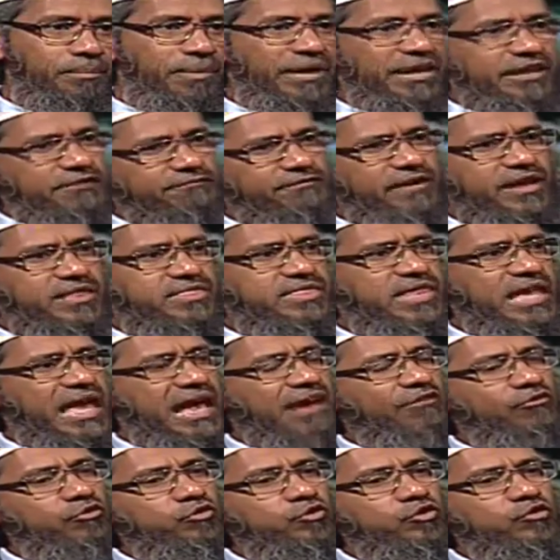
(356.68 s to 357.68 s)
But if I
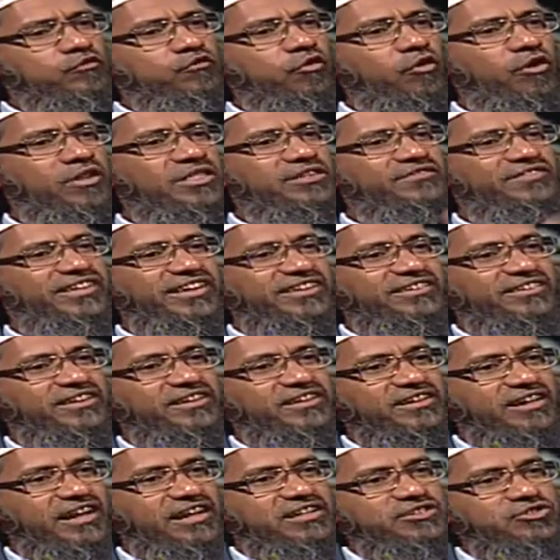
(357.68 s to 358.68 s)
say I want to follow the
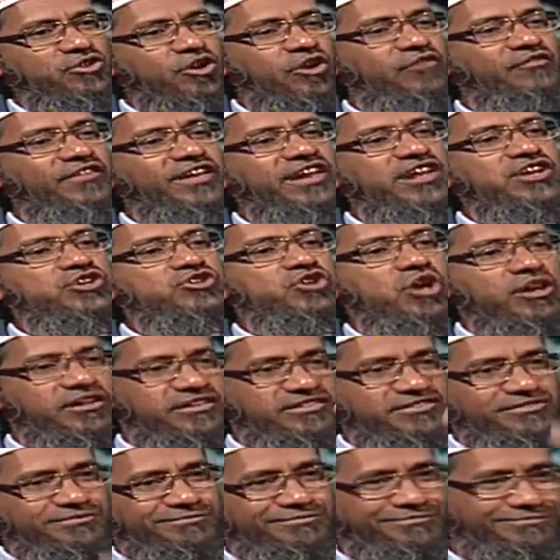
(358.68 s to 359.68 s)
Western culture of wearing
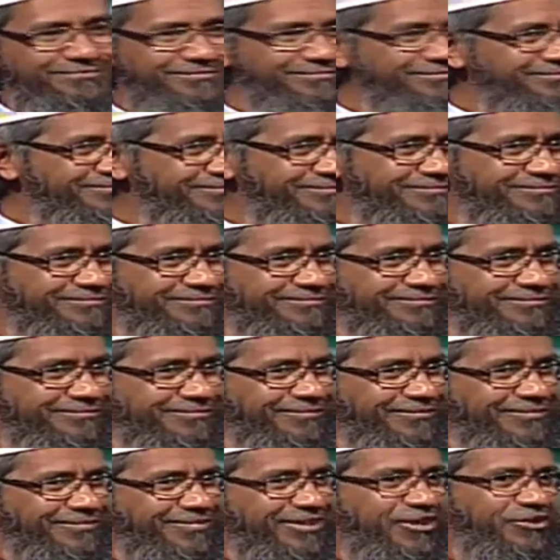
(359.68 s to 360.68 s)
shorts,
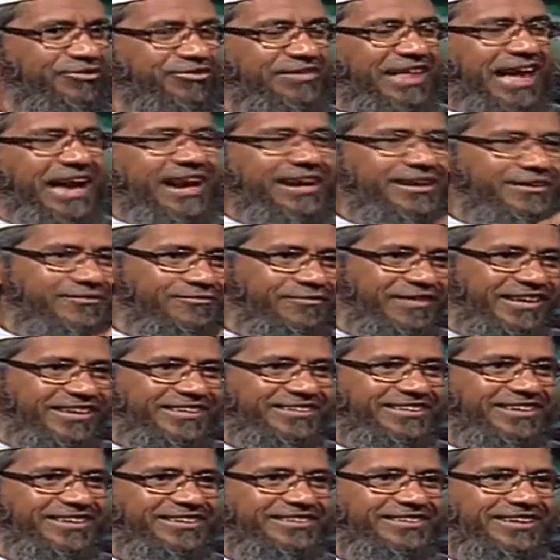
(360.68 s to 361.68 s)
now that
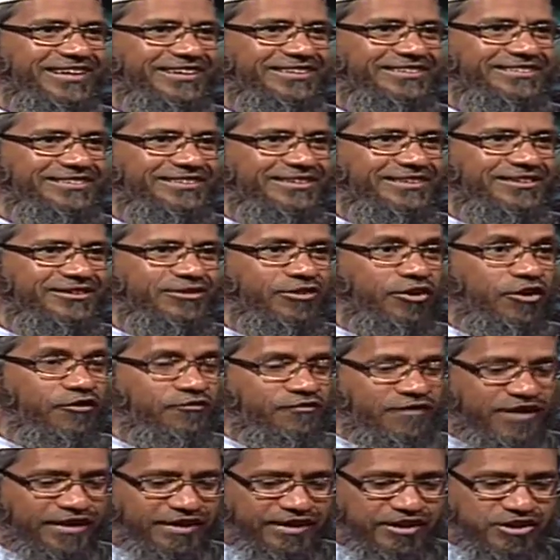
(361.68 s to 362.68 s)
Western culture
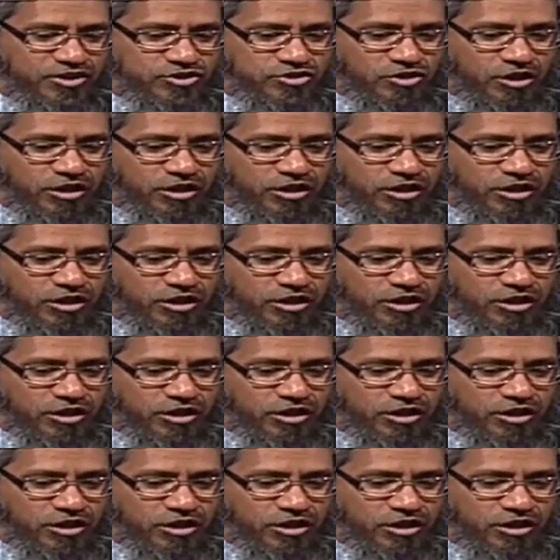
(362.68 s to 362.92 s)
of wearing